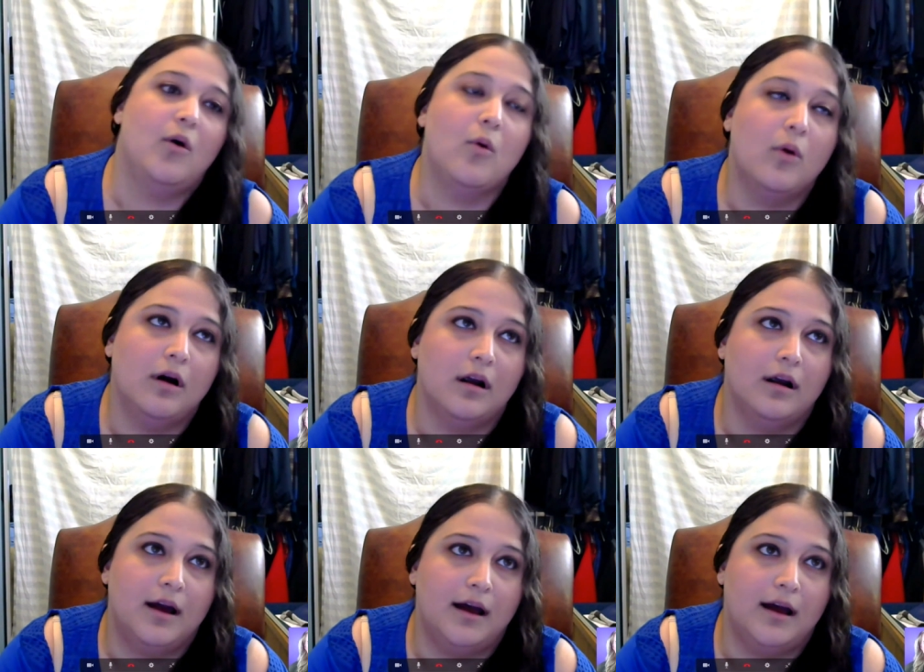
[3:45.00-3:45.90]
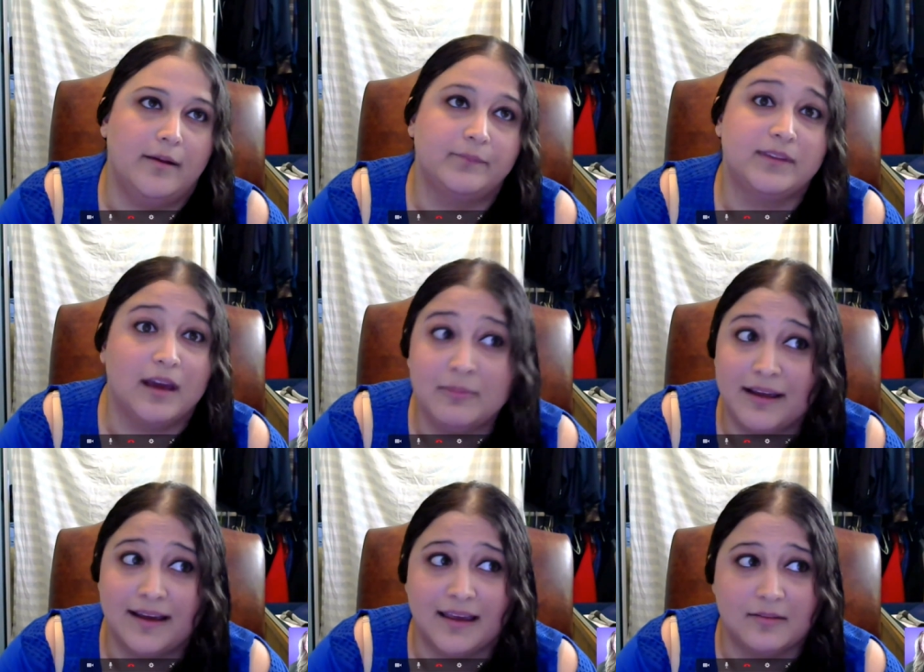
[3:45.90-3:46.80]
Or um,
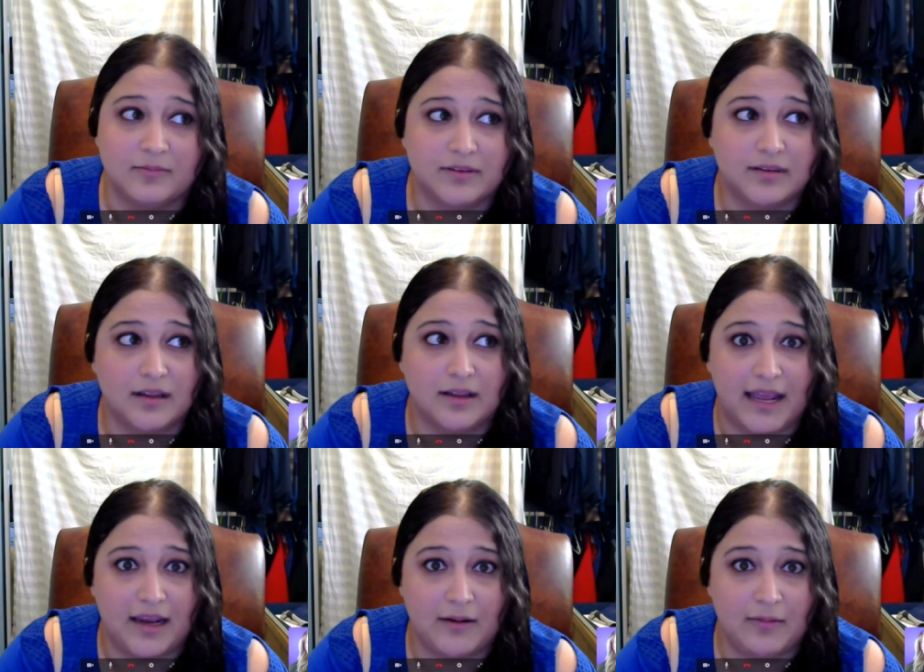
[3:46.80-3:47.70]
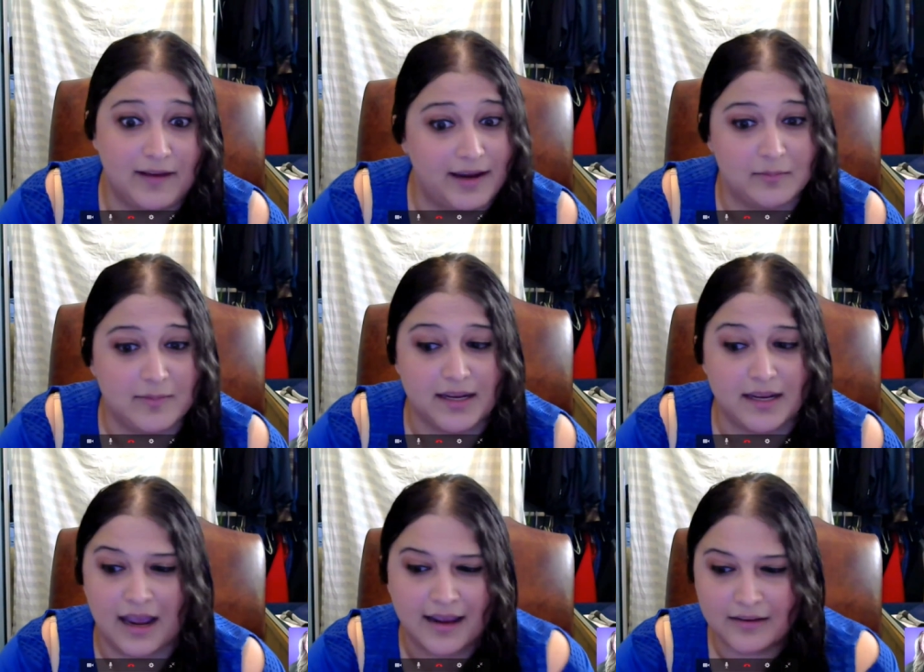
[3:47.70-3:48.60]
sometimes they find
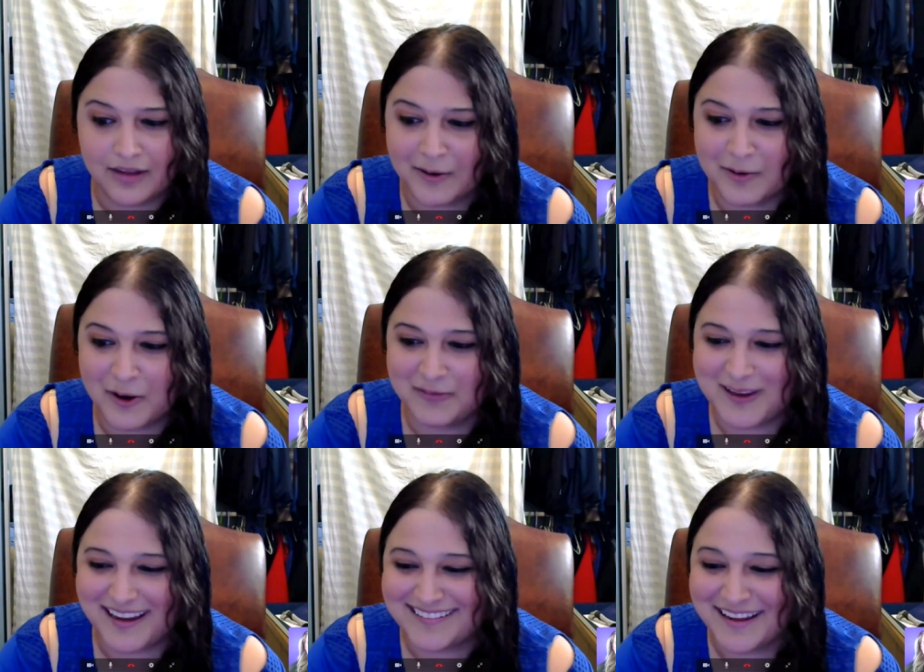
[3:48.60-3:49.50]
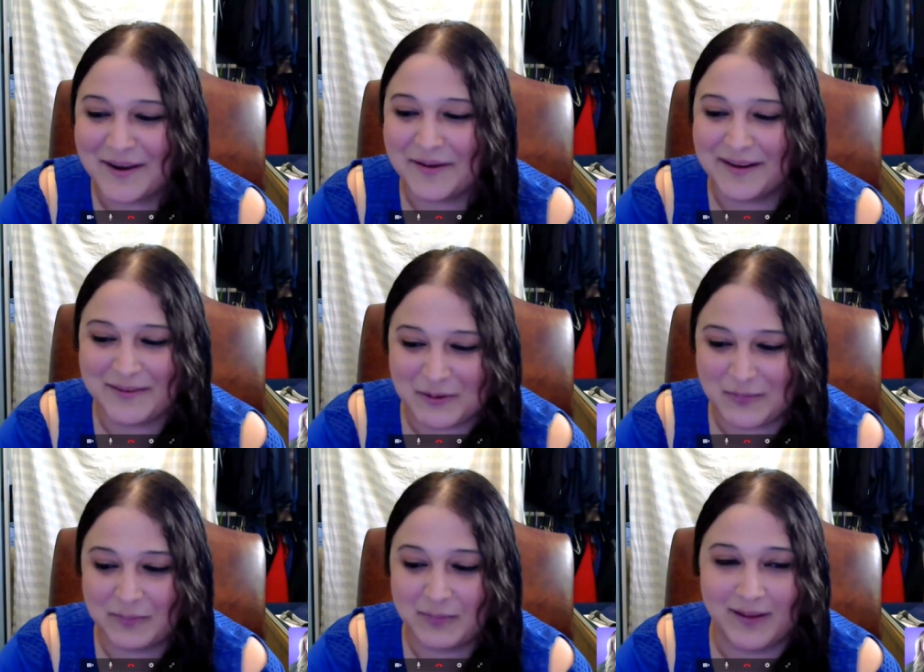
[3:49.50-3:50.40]
me. I guess I don't know if you guys tell like the new
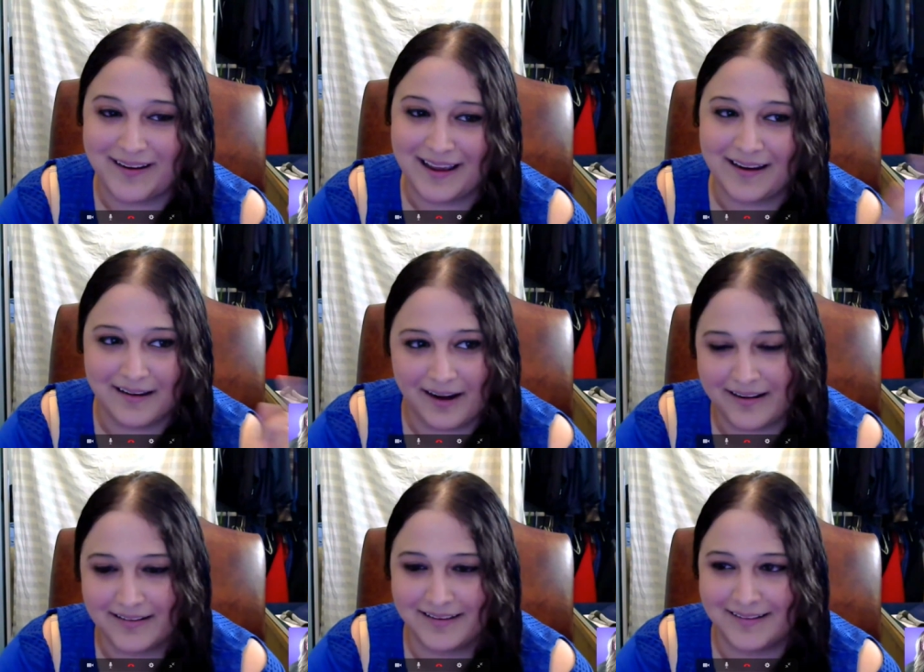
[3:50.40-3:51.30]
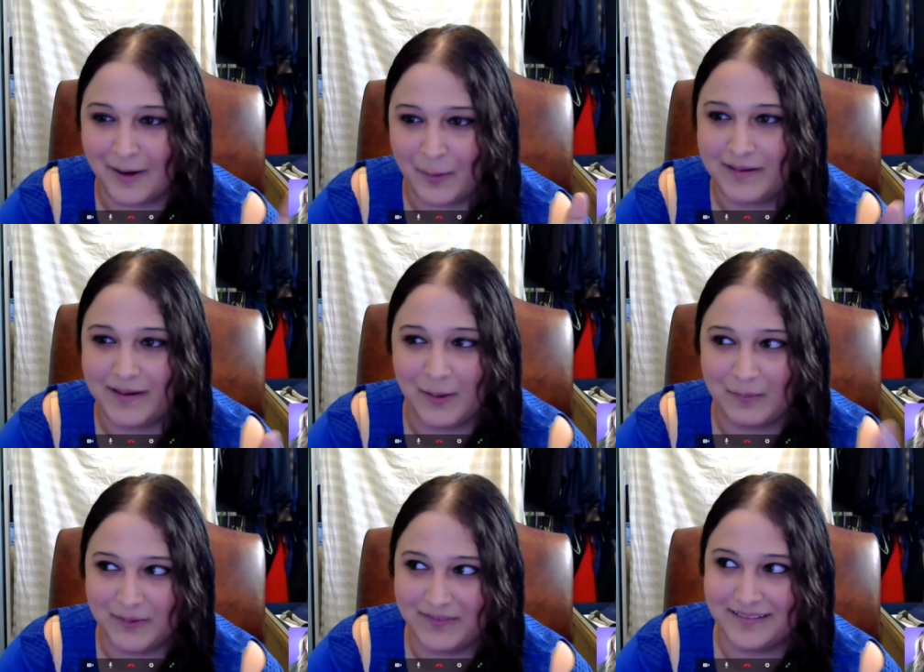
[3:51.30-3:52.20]
people like yeah, Nadia is like our PR
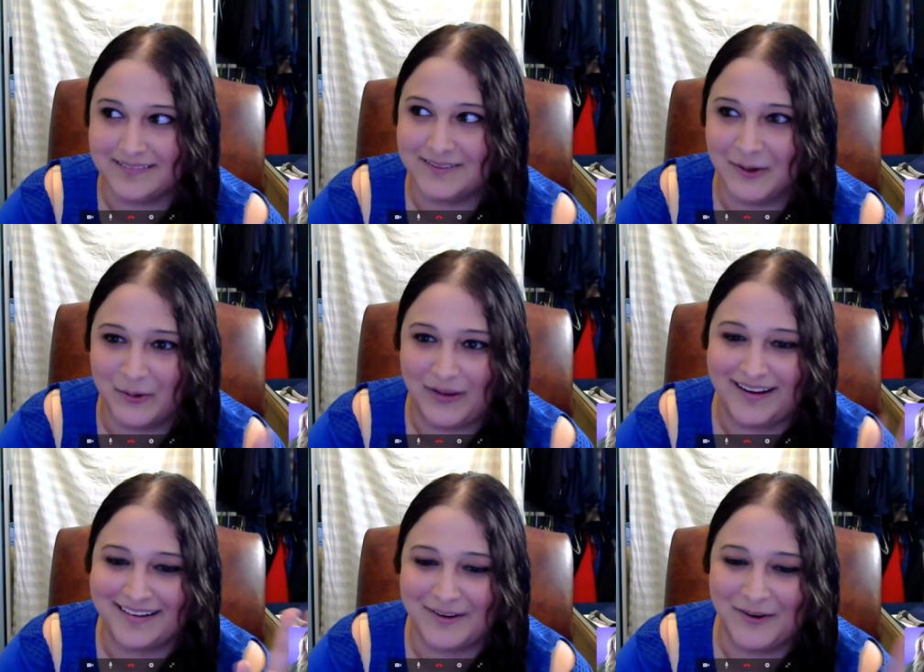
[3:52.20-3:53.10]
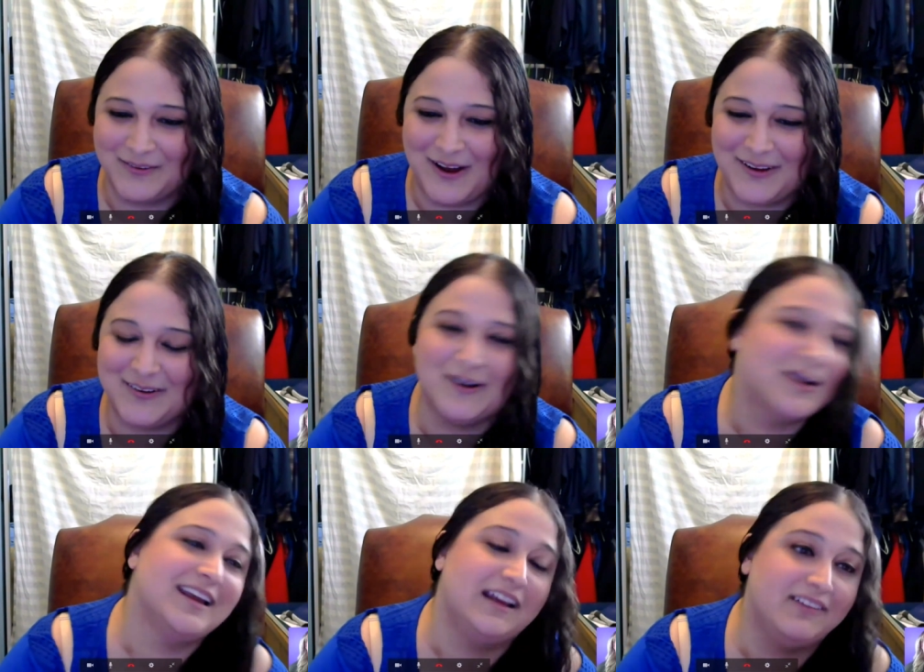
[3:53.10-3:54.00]
person, so like go talk to her
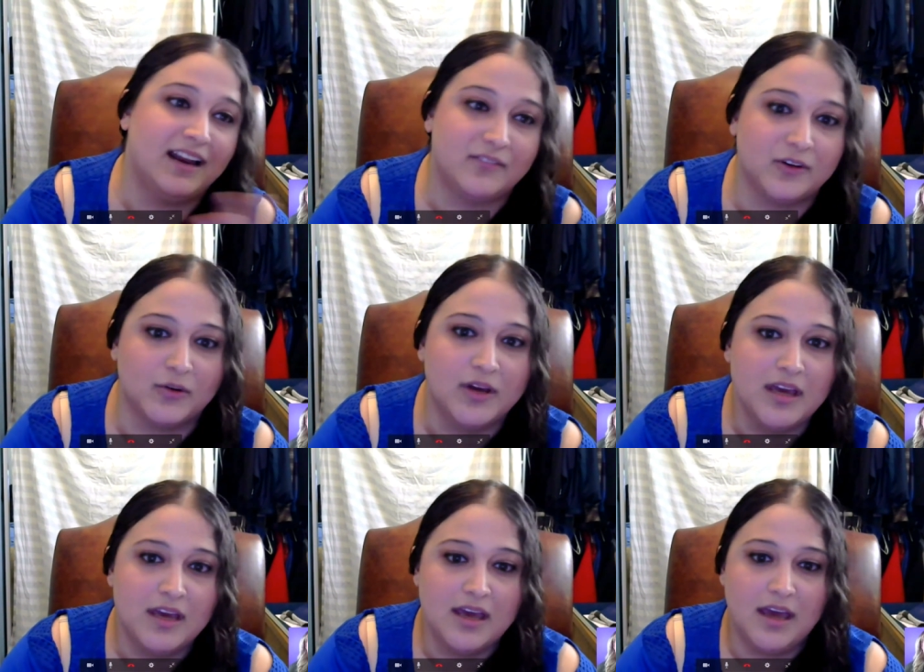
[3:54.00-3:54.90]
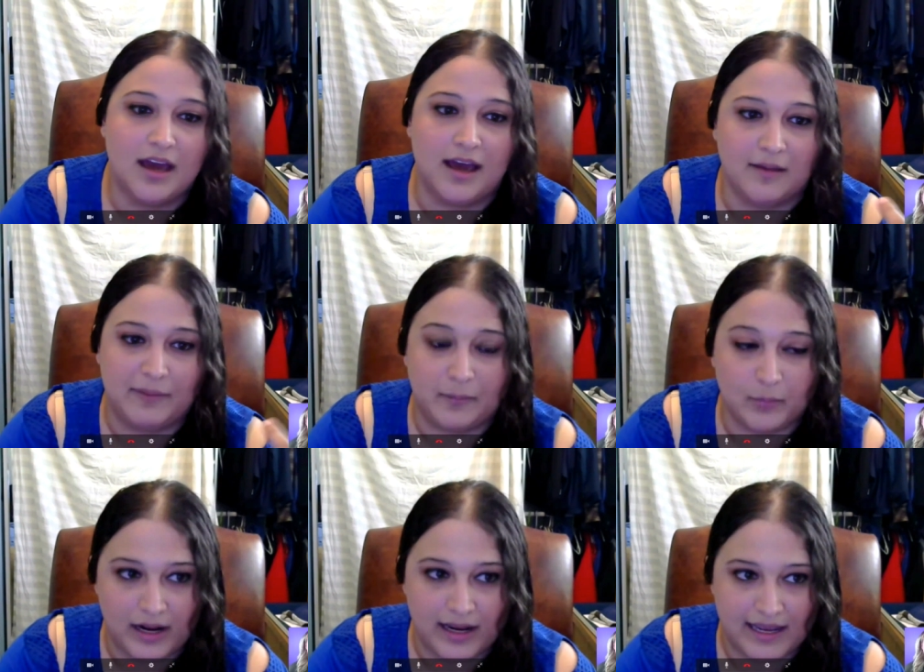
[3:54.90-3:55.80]
because I've had a few. Um, like
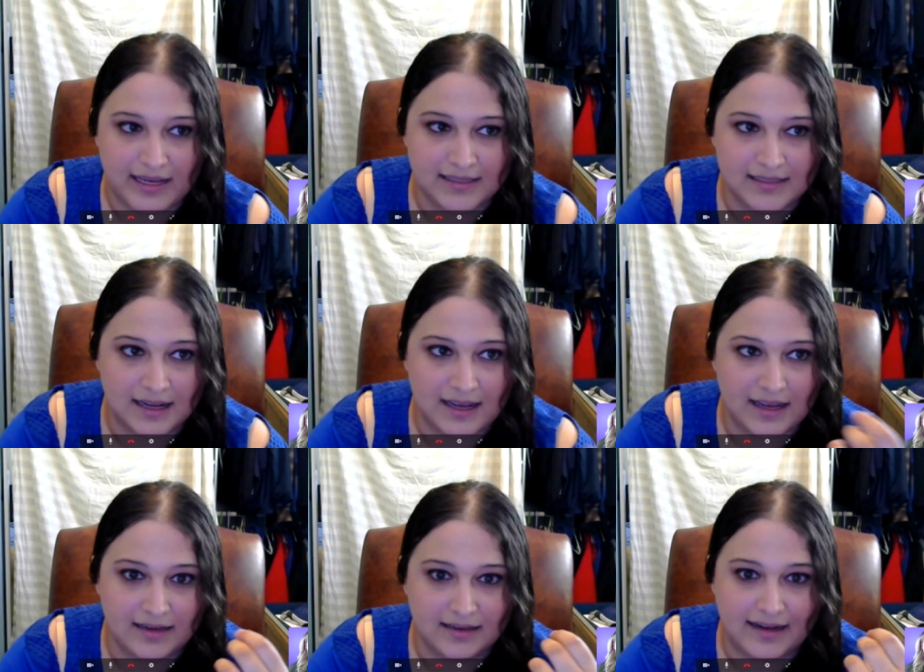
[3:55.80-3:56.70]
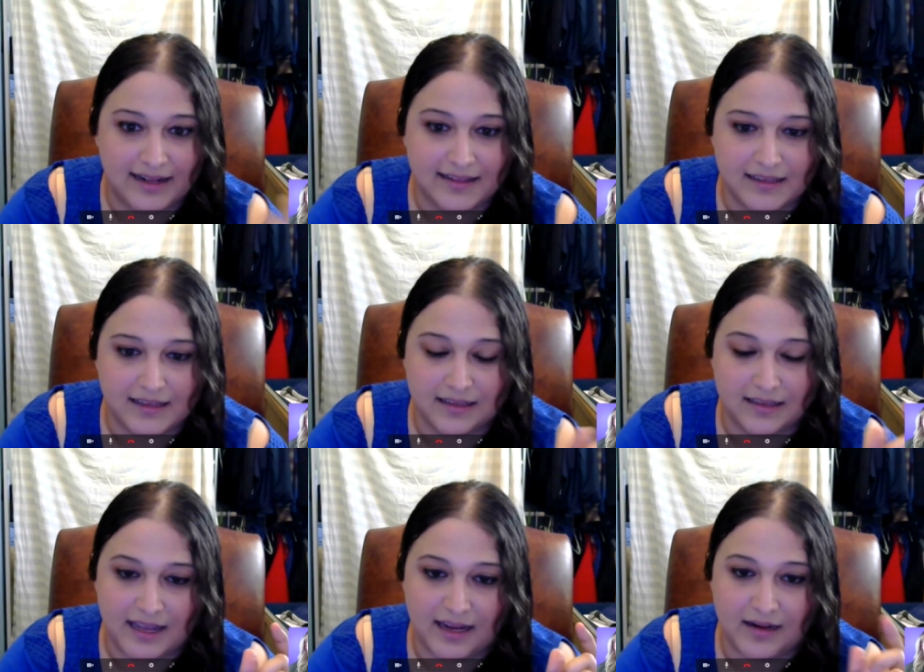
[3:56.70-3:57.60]
Brian and Anthony,
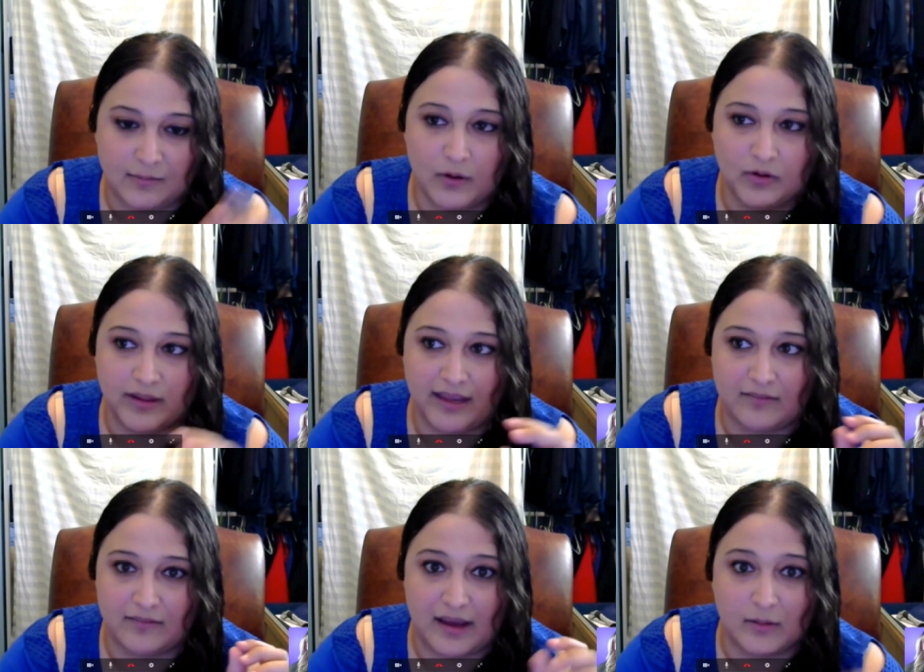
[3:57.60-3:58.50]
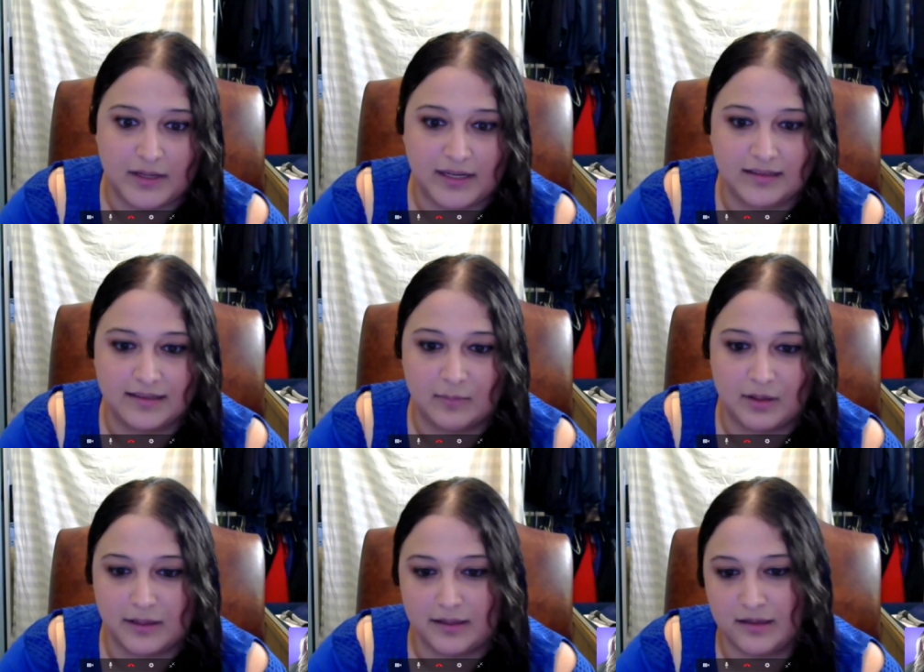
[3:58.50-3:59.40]
they both like found me, sent me
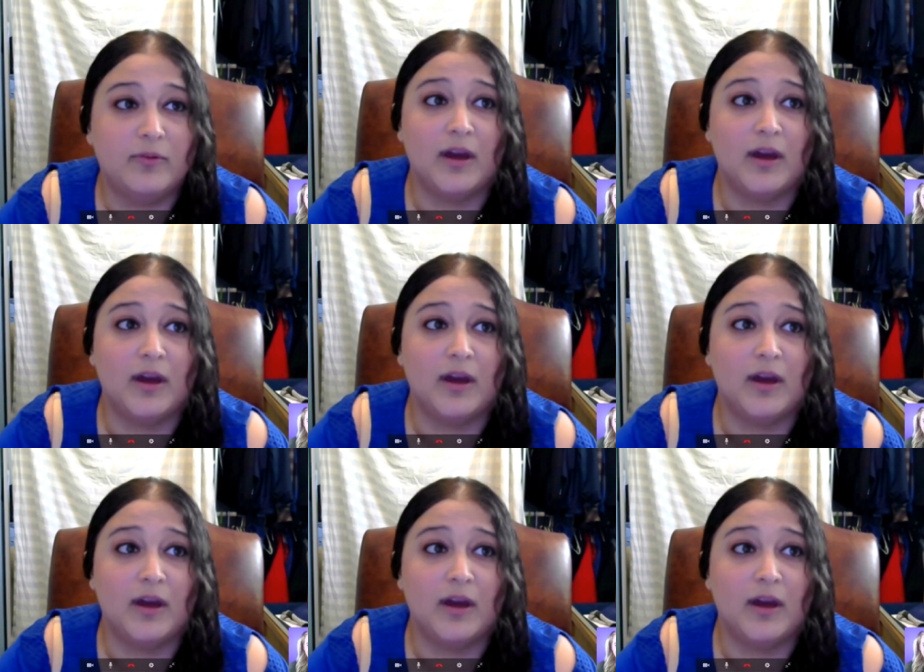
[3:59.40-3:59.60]
a message.